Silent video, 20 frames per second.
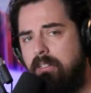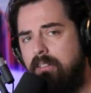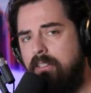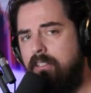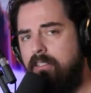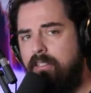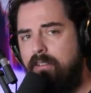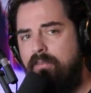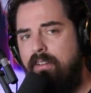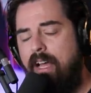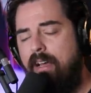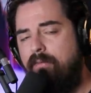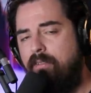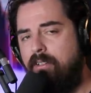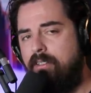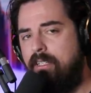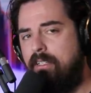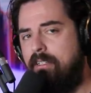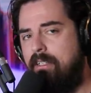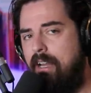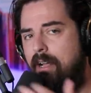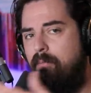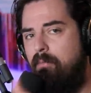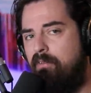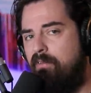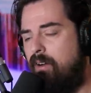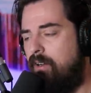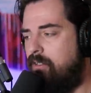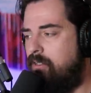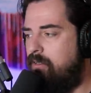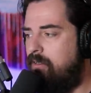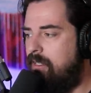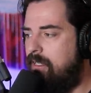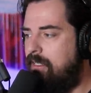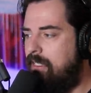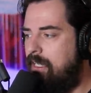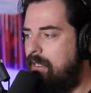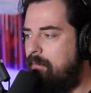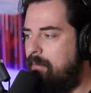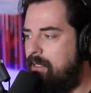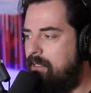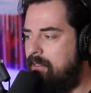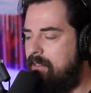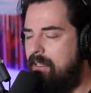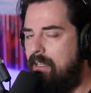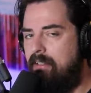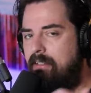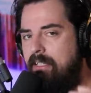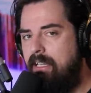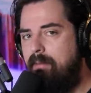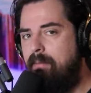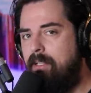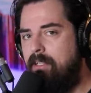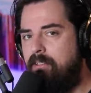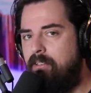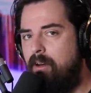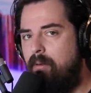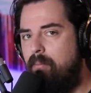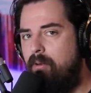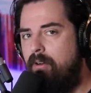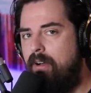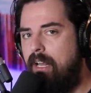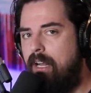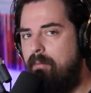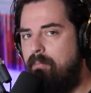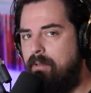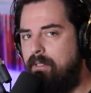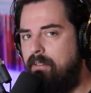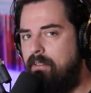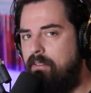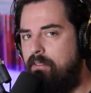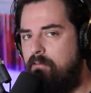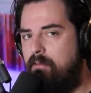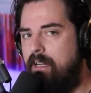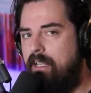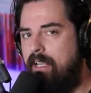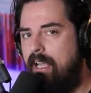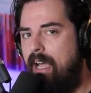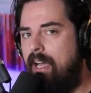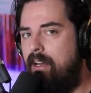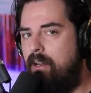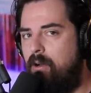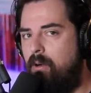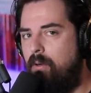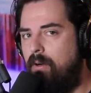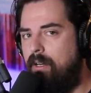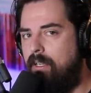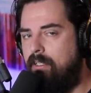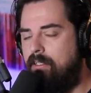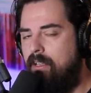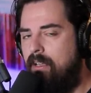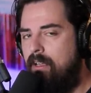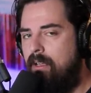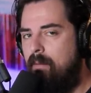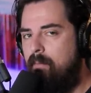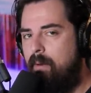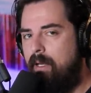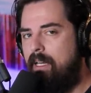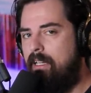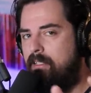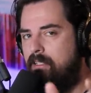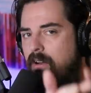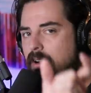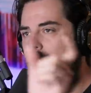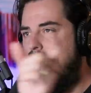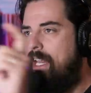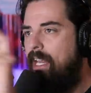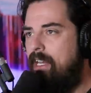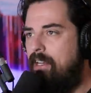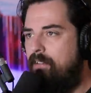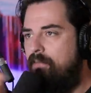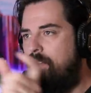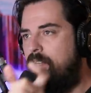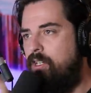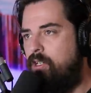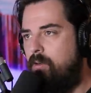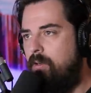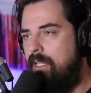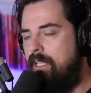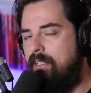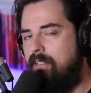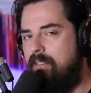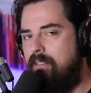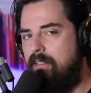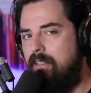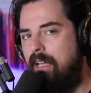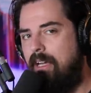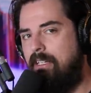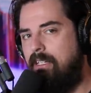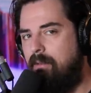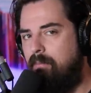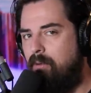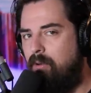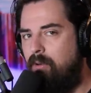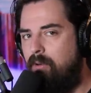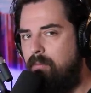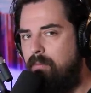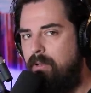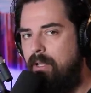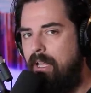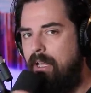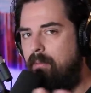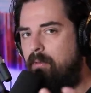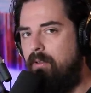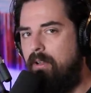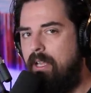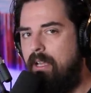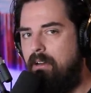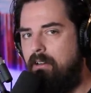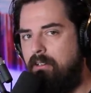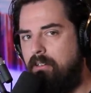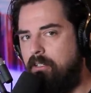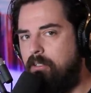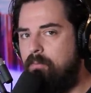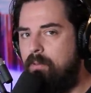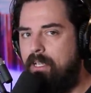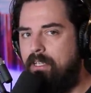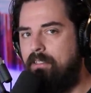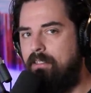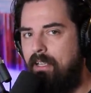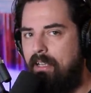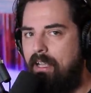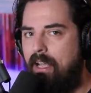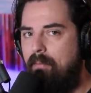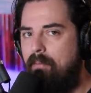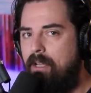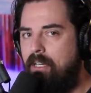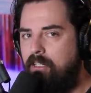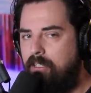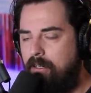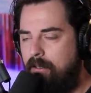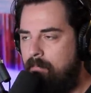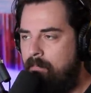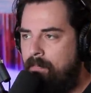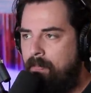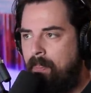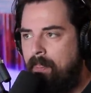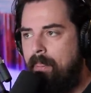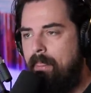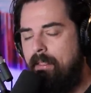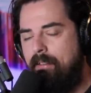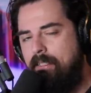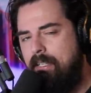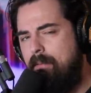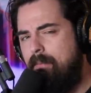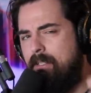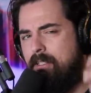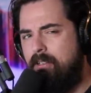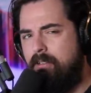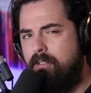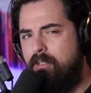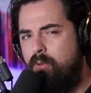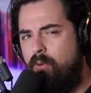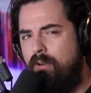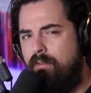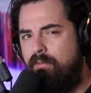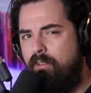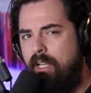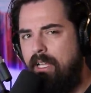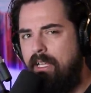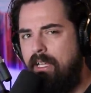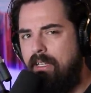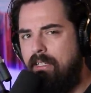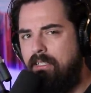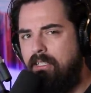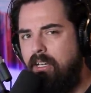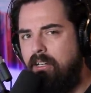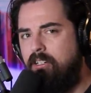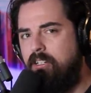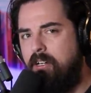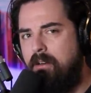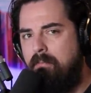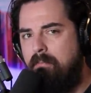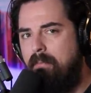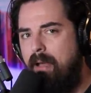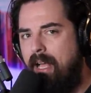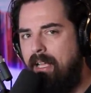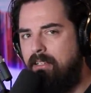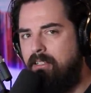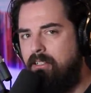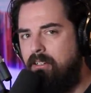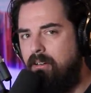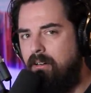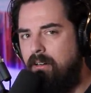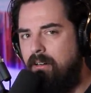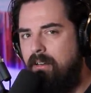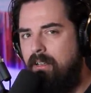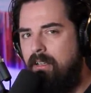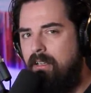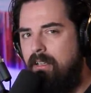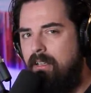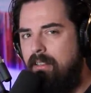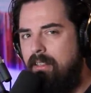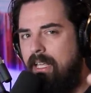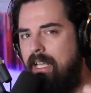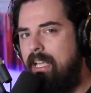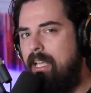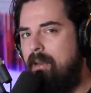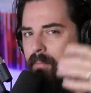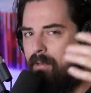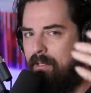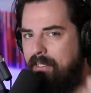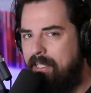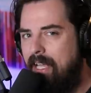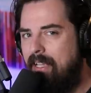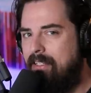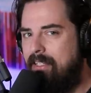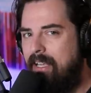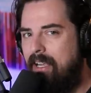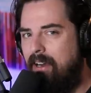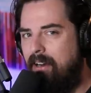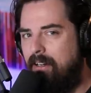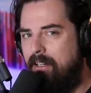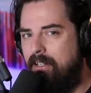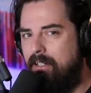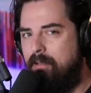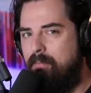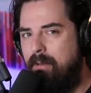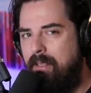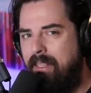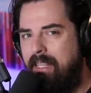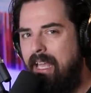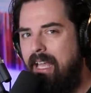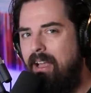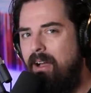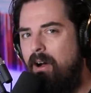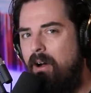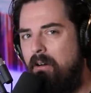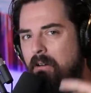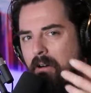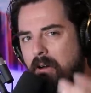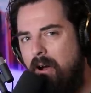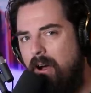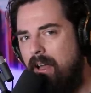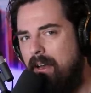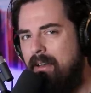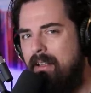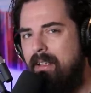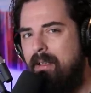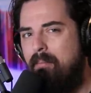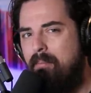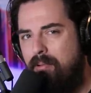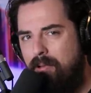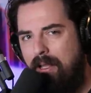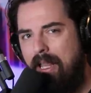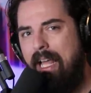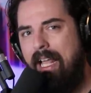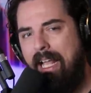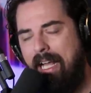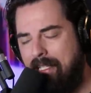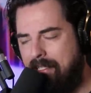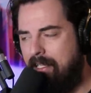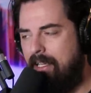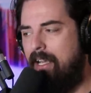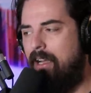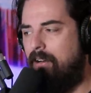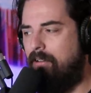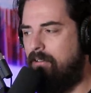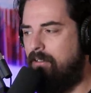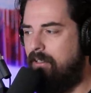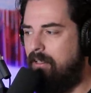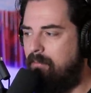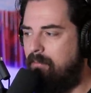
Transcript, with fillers: are the survivors. Let's now move on to the demons. Now, demons are broken up into three categories but it's not individually selectable, playable characters because, like I mentioned, the demons are sort of like a dungeon master. They possess characters, but they are not playing as a character